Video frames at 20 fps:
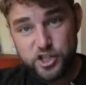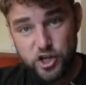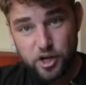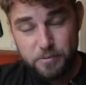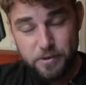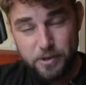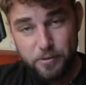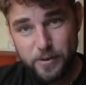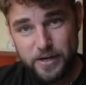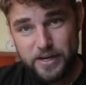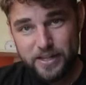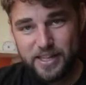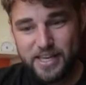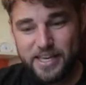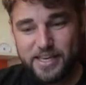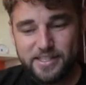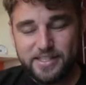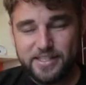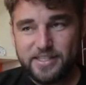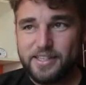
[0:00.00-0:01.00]
Joby one of
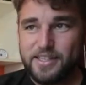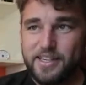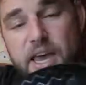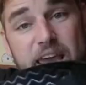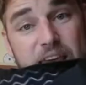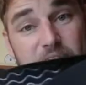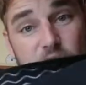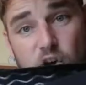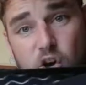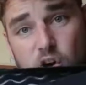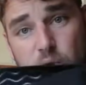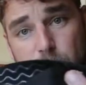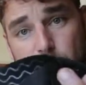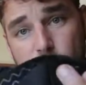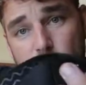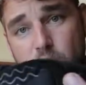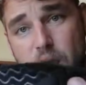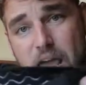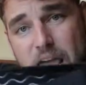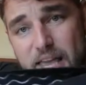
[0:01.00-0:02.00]
these, a
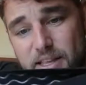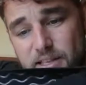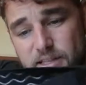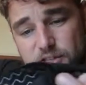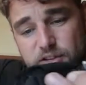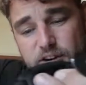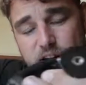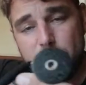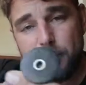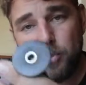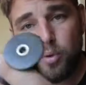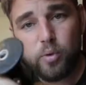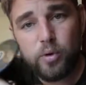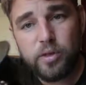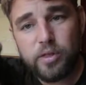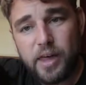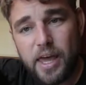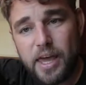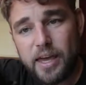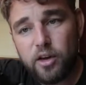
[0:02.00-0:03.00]
GoPro head strap
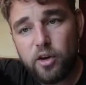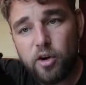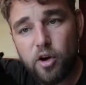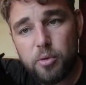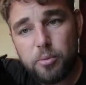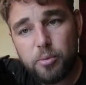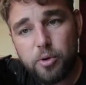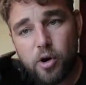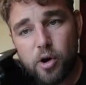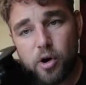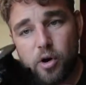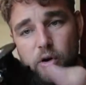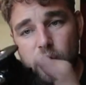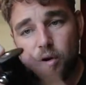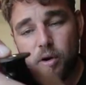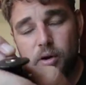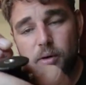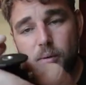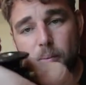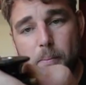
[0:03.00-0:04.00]
with a
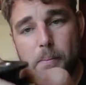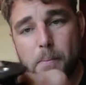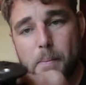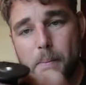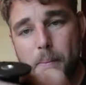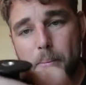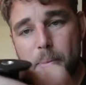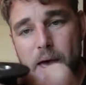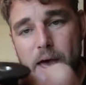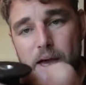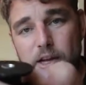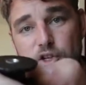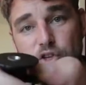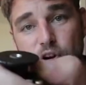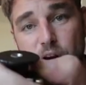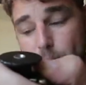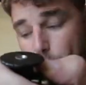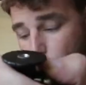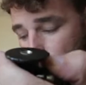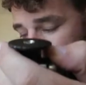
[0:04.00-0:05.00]
GoPro
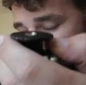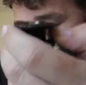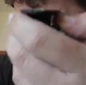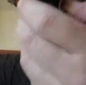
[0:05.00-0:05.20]
tripod